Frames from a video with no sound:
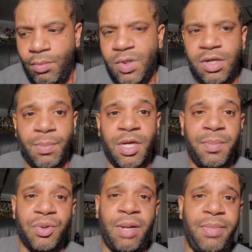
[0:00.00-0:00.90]
coming up
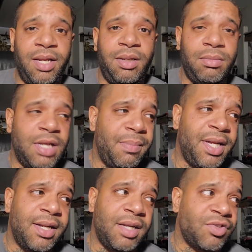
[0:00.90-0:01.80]
on that
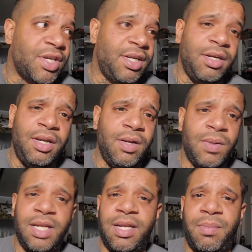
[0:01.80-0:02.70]
big contract year. He gonna
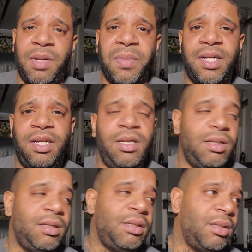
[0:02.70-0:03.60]
get that big money,
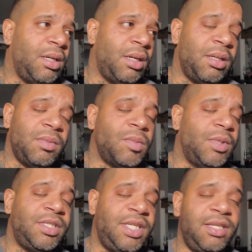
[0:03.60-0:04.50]

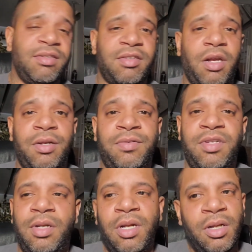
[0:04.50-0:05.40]
which he deserves.
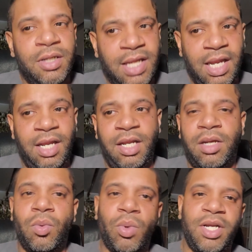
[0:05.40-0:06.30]

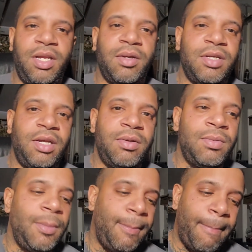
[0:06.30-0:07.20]
King, 1 year
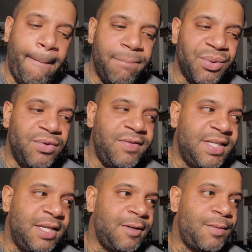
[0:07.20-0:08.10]
deal, prove
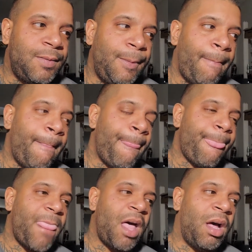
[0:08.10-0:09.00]
it deal.
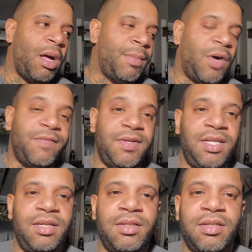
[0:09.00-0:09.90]

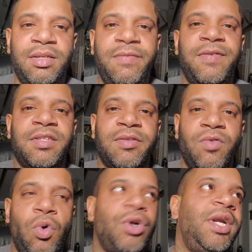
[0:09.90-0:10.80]
Hopefully the defensive
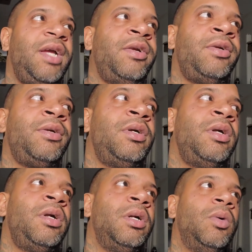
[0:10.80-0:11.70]
coordinator
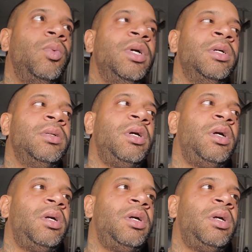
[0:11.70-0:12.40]
will,